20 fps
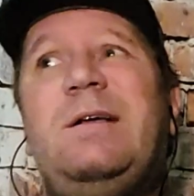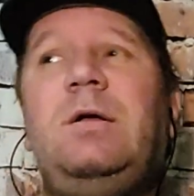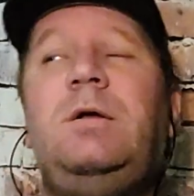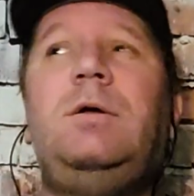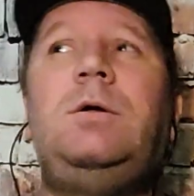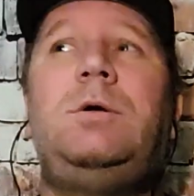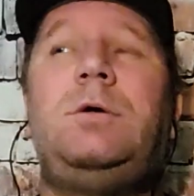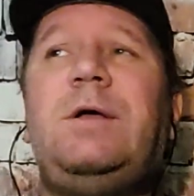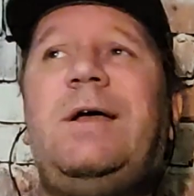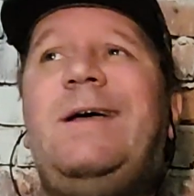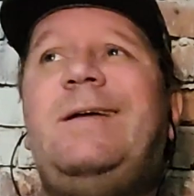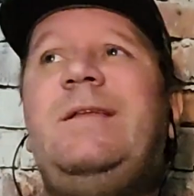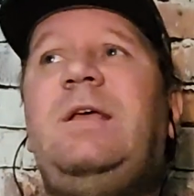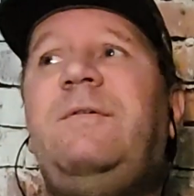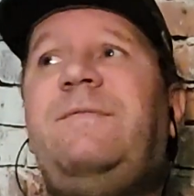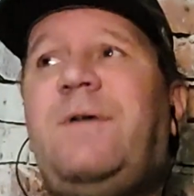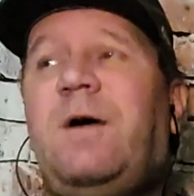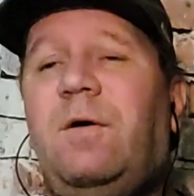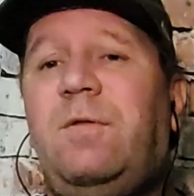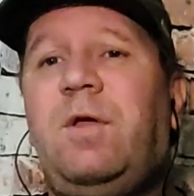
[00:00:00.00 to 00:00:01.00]
and he
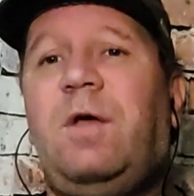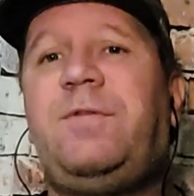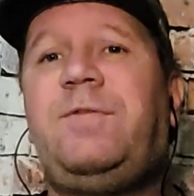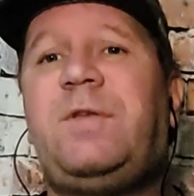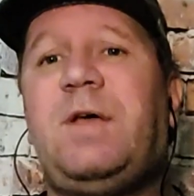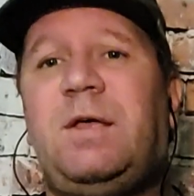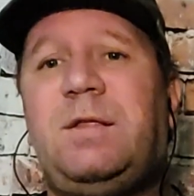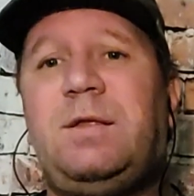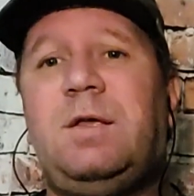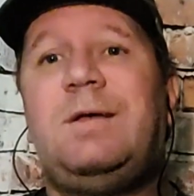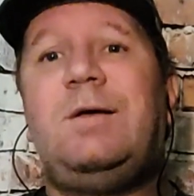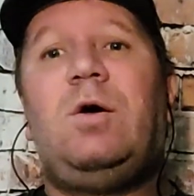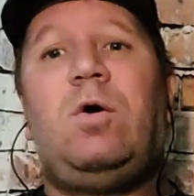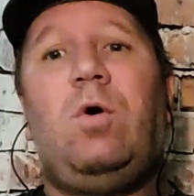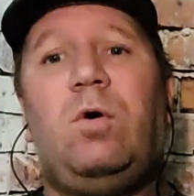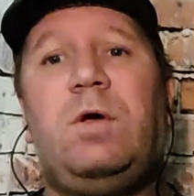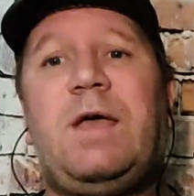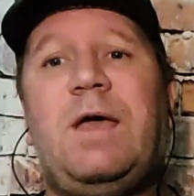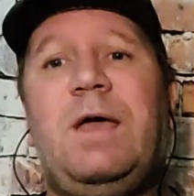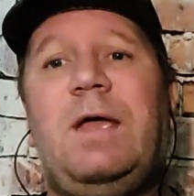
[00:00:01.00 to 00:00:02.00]
found out that,
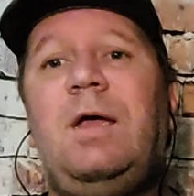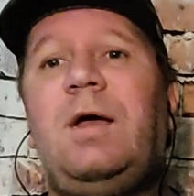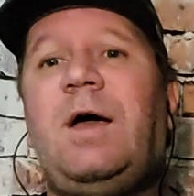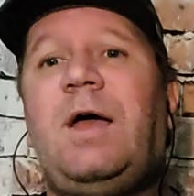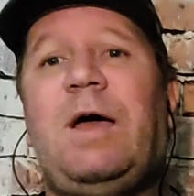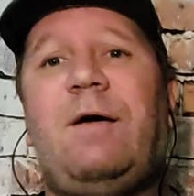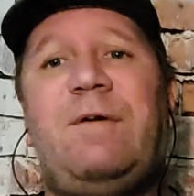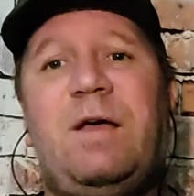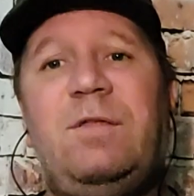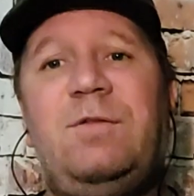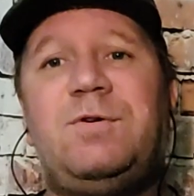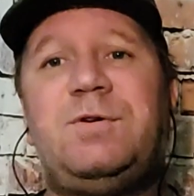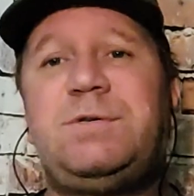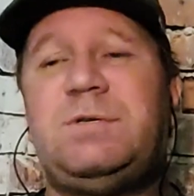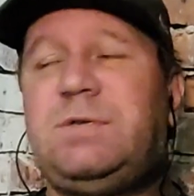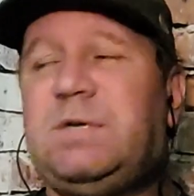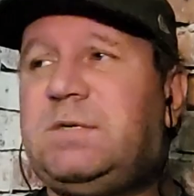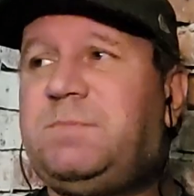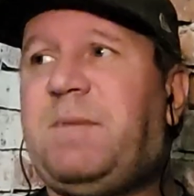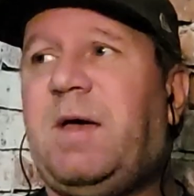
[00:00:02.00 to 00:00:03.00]
okay, I have
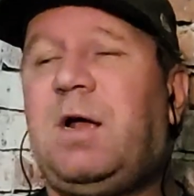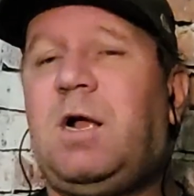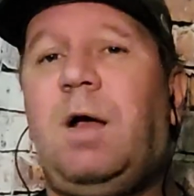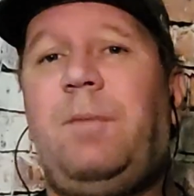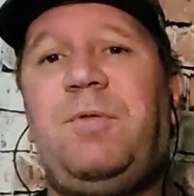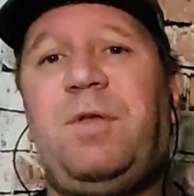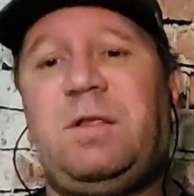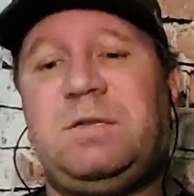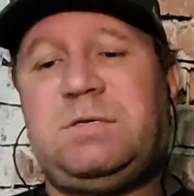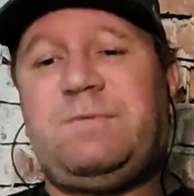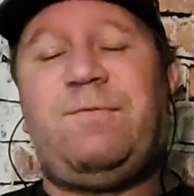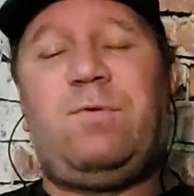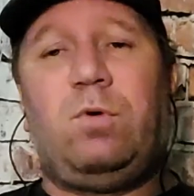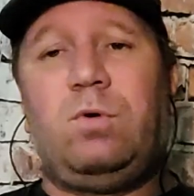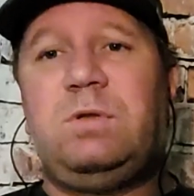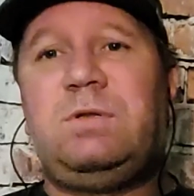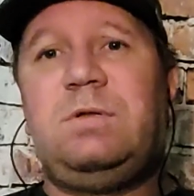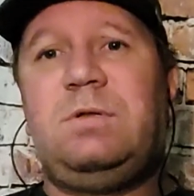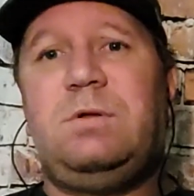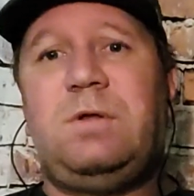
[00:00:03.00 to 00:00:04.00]
Henderson as backup, that's
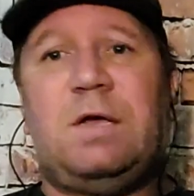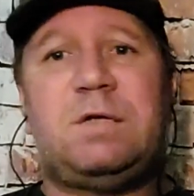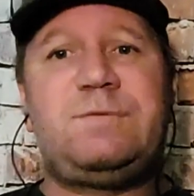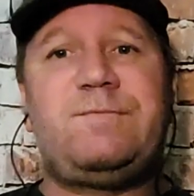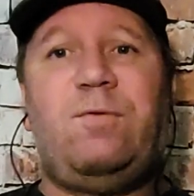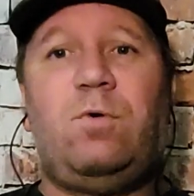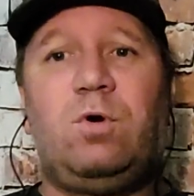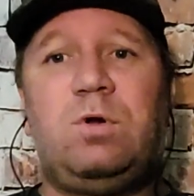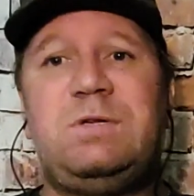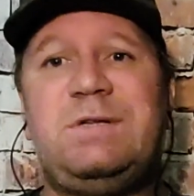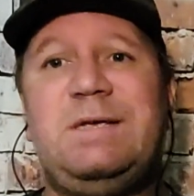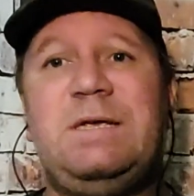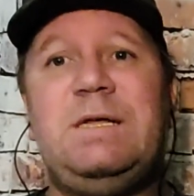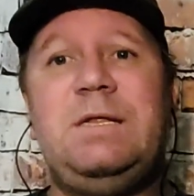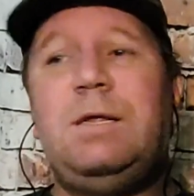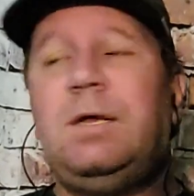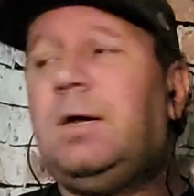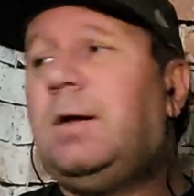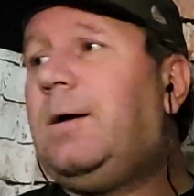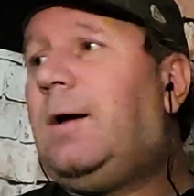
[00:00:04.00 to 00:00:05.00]
14.